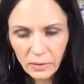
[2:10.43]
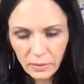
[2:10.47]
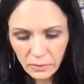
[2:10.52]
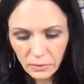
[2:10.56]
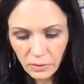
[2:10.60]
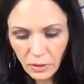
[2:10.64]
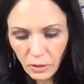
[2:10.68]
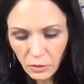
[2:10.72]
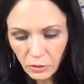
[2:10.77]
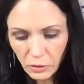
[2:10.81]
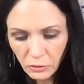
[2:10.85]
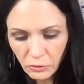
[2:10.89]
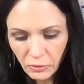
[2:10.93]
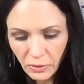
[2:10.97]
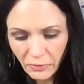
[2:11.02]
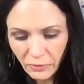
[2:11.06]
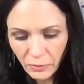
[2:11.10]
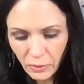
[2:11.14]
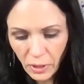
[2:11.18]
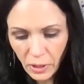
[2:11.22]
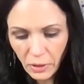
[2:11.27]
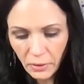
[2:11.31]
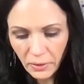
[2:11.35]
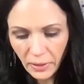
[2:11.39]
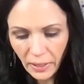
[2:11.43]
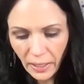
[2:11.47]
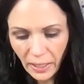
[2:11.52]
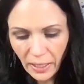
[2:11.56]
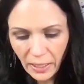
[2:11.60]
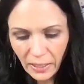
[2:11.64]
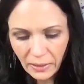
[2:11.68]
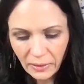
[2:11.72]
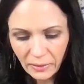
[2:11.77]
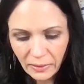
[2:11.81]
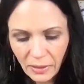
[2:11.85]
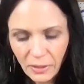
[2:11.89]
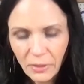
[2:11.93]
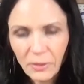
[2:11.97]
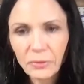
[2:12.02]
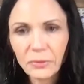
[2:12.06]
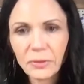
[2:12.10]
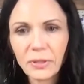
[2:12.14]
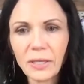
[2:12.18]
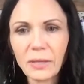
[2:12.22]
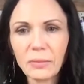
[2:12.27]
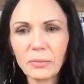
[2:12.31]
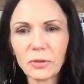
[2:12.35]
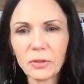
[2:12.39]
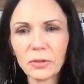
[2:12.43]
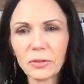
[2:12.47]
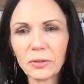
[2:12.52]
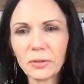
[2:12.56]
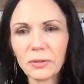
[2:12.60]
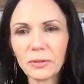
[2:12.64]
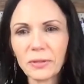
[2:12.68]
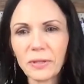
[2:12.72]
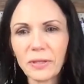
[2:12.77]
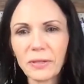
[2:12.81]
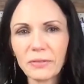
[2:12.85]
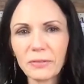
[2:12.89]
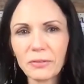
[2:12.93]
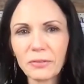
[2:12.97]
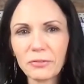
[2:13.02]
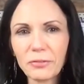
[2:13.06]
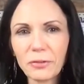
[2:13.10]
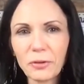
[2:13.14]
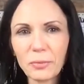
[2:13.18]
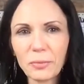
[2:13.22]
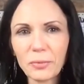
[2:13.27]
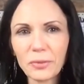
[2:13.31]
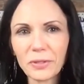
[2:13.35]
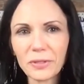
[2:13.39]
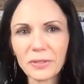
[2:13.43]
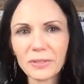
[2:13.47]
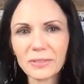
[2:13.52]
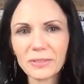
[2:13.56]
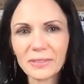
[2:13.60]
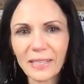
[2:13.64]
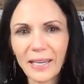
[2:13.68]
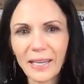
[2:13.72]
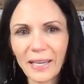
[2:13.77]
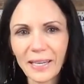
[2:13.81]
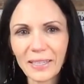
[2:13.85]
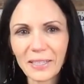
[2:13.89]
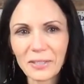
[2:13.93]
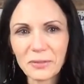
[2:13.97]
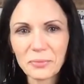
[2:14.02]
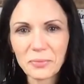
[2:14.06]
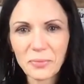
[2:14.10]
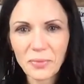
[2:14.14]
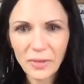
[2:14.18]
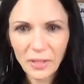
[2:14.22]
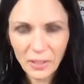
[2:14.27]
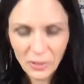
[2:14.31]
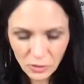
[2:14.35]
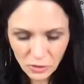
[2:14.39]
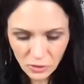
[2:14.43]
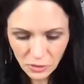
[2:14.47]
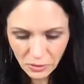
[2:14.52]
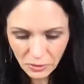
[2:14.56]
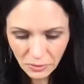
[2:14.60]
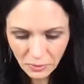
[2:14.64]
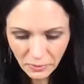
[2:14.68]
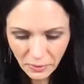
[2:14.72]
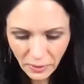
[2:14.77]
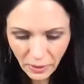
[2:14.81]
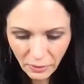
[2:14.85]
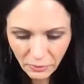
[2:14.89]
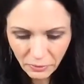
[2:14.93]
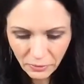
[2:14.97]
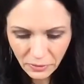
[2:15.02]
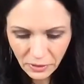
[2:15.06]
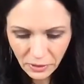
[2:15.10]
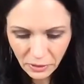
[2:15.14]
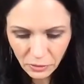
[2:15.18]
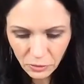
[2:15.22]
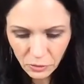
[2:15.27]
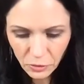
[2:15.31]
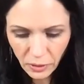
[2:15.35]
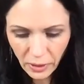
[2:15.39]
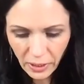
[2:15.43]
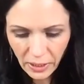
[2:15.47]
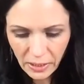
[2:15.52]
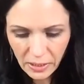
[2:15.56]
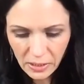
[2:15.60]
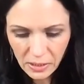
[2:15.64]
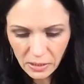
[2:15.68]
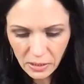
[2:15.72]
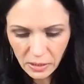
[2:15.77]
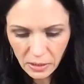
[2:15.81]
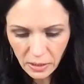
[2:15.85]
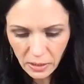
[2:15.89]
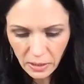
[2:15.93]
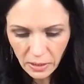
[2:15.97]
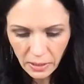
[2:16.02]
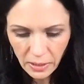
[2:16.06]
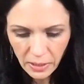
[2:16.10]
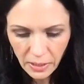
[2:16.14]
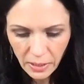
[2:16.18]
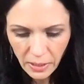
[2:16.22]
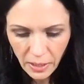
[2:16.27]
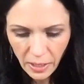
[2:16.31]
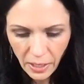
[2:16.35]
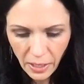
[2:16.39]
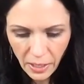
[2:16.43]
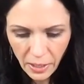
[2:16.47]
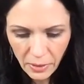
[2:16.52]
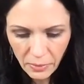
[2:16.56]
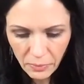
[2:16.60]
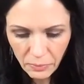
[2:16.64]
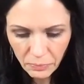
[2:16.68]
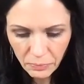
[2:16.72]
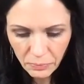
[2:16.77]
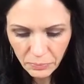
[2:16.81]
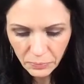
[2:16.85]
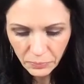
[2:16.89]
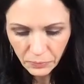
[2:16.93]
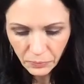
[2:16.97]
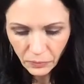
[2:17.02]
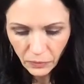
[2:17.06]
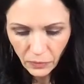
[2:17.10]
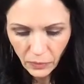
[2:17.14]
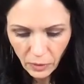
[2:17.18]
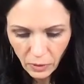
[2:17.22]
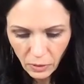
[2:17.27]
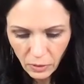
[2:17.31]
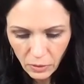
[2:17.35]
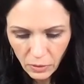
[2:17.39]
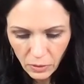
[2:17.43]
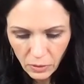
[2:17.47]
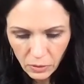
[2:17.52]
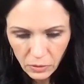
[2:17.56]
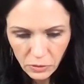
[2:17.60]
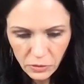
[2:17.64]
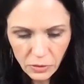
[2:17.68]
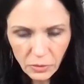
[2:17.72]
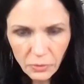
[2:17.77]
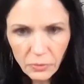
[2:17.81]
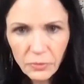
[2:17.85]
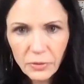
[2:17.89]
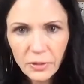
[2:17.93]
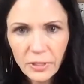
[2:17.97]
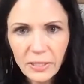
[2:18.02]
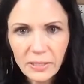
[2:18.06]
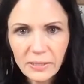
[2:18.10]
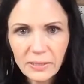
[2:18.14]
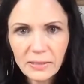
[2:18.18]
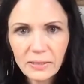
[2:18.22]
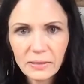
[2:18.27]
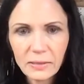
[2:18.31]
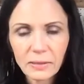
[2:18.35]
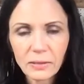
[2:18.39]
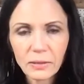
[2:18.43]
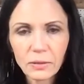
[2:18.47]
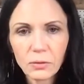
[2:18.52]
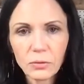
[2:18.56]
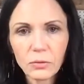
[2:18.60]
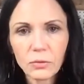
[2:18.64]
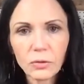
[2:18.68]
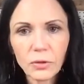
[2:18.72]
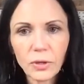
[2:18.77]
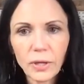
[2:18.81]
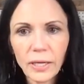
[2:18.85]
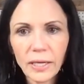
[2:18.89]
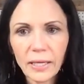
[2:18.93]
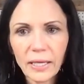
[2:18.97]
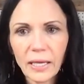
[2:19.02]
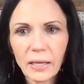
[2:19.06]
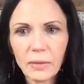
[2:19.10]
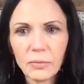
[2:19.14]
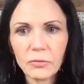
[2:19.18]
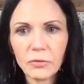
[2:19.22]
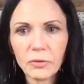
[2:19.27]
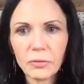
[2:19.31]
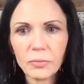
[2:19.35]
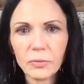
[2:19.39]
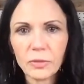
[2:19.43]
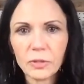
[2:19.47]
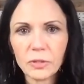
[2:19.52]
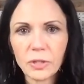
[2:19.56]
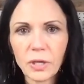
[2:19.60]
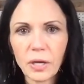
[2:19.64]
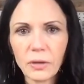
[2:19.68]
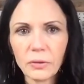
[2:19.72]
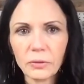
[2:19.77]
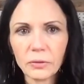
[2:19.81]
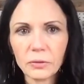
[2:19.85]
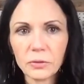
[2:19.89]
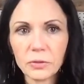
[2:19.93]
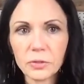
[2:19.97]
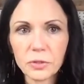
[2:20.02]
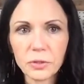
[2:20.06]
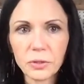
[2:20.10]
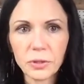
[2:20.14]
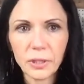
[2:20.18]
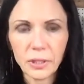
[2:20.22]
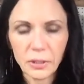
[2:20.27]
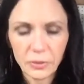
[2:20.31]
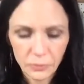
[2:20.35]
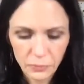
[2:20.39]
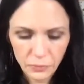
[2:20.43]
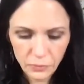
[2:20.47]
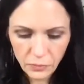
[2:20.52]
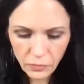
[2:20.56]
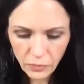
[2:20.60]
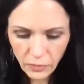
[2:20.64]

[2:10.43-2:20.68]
no you've never okay oh kim you're gonna love the faux book stack because you love tier trays um so this little crate came from the dollar tree